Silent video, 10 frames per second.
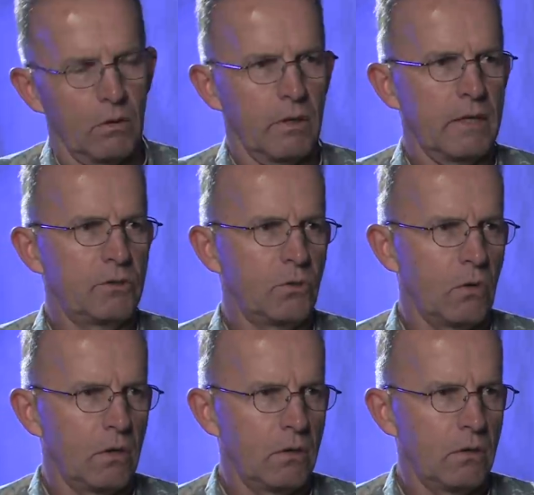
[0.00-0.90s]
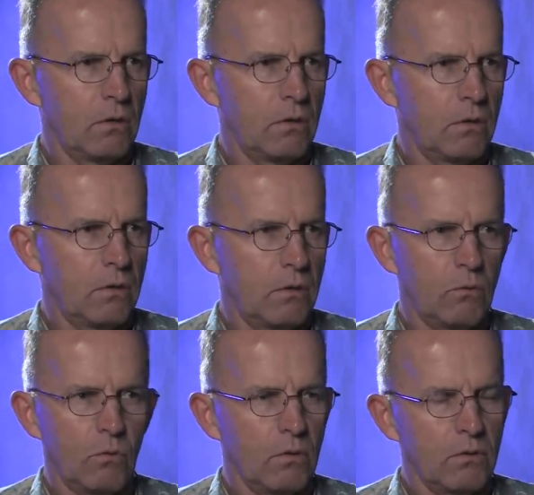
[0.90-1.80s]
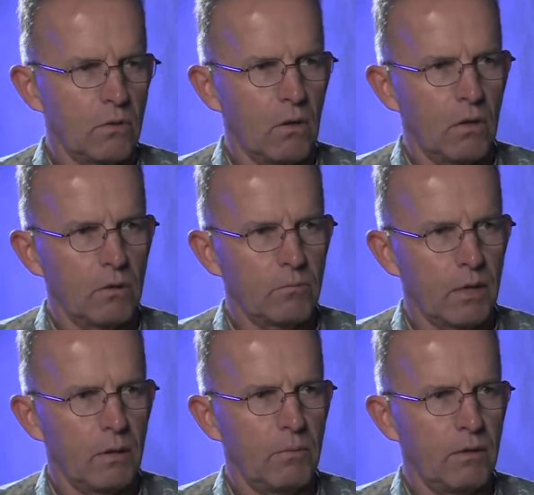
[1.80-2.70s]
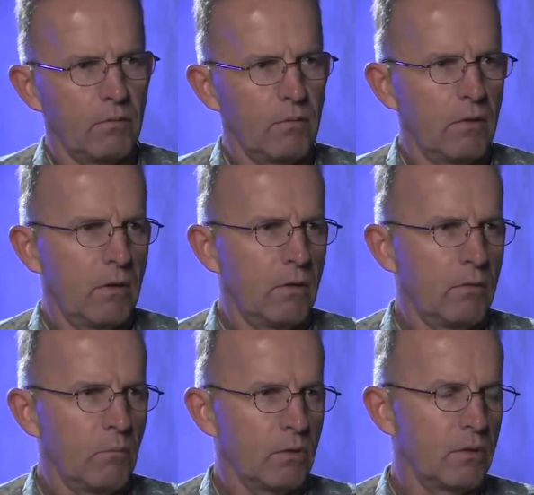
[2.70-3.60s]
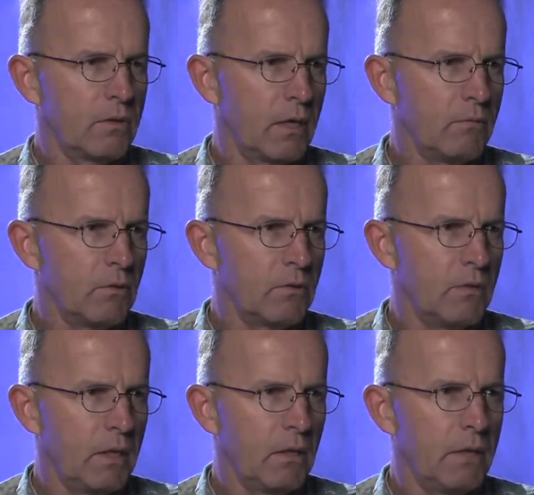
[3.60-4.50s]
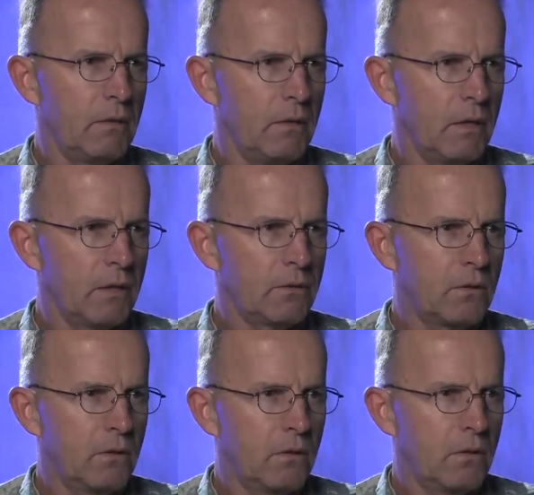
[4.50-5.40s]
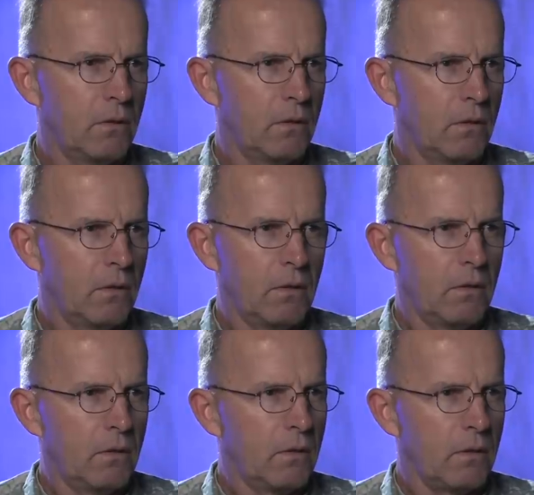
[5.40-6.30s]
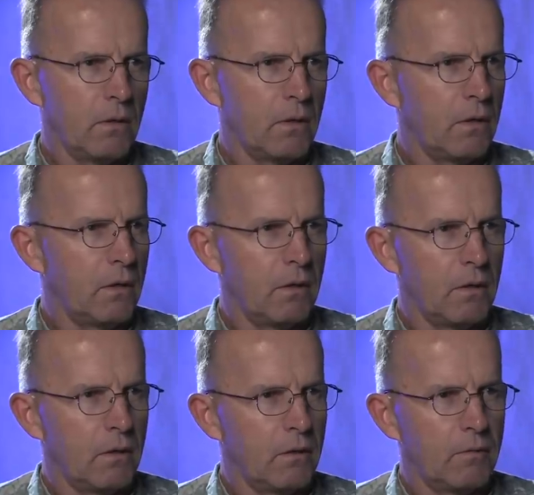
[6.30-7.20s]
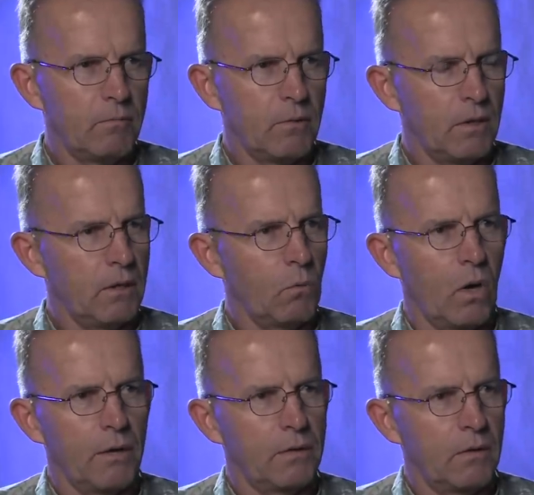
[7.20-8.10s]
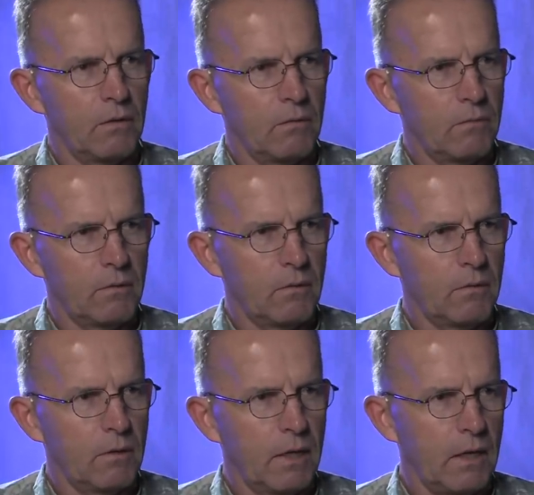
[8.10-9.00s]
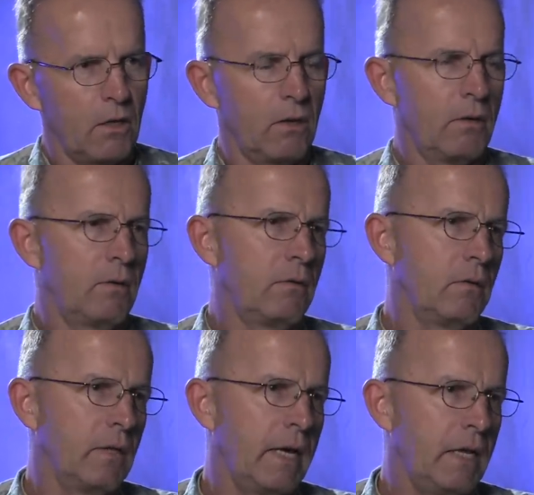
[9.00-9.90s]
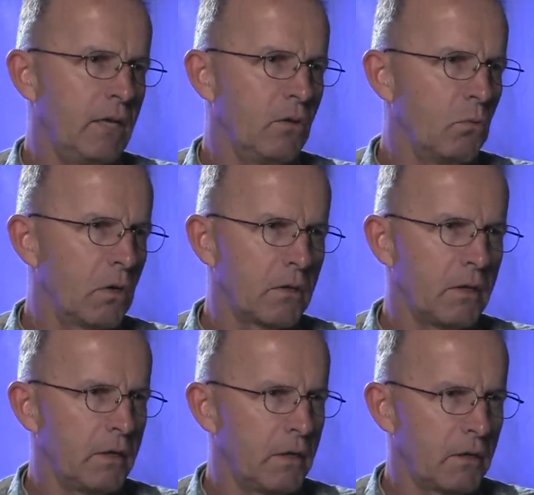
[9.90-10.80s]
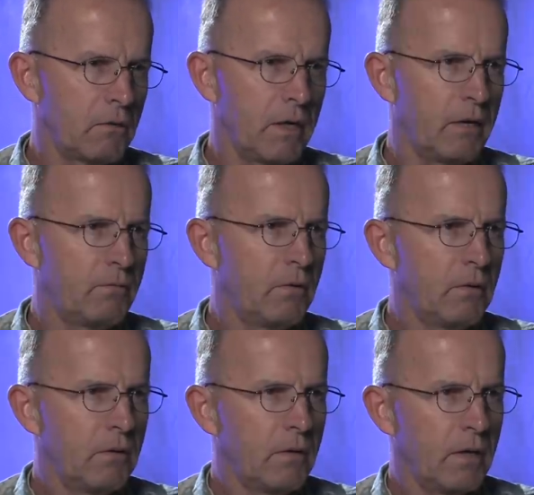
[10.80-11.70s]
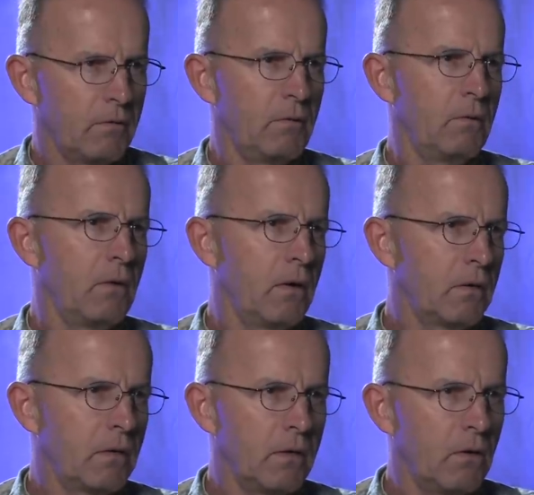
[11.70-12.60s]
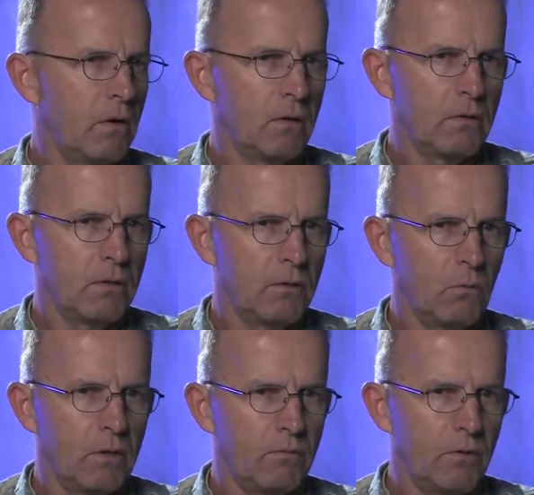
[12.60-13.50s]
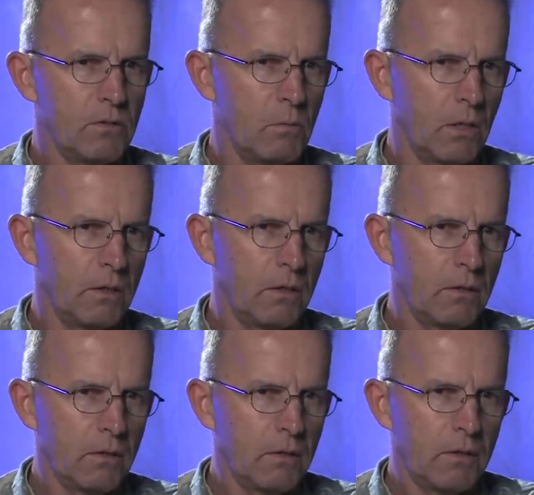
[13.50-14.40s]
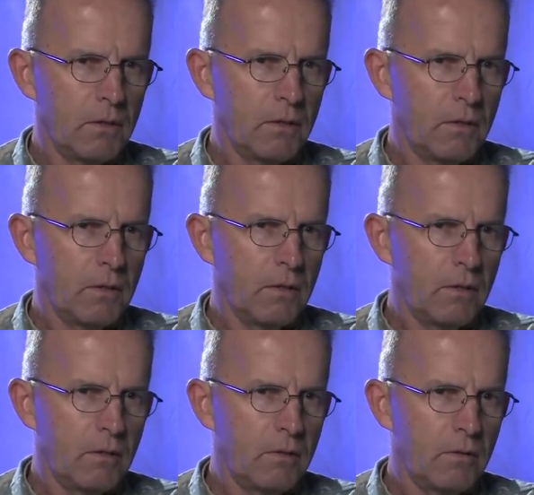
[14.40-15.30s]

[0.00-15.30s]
little less shorter, weren't as long, probably most of the time was daylight to dusk. And uh, we didn't want any lighting and working on aircraft after dark at all. We didn't want visibility. A